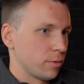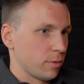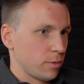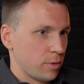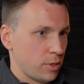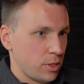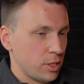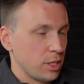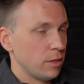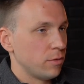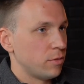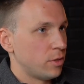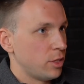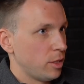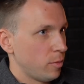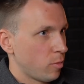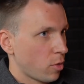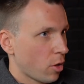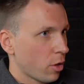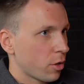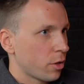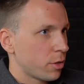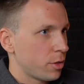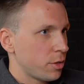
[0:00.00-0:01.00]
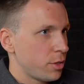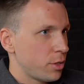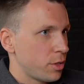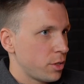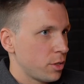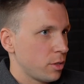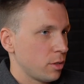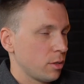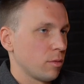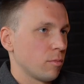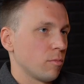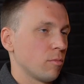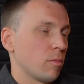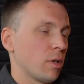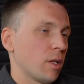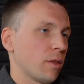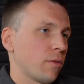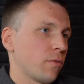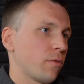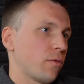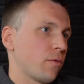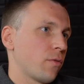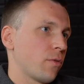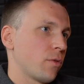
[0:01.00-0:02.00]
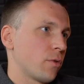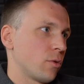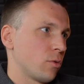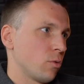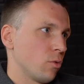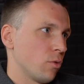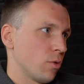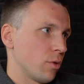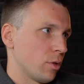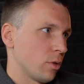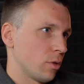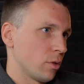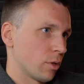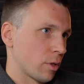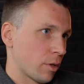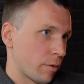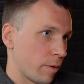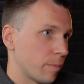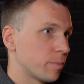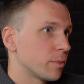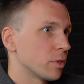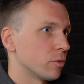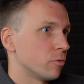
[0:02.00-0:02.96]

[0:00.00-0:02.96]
CFD brokers, but through the crypto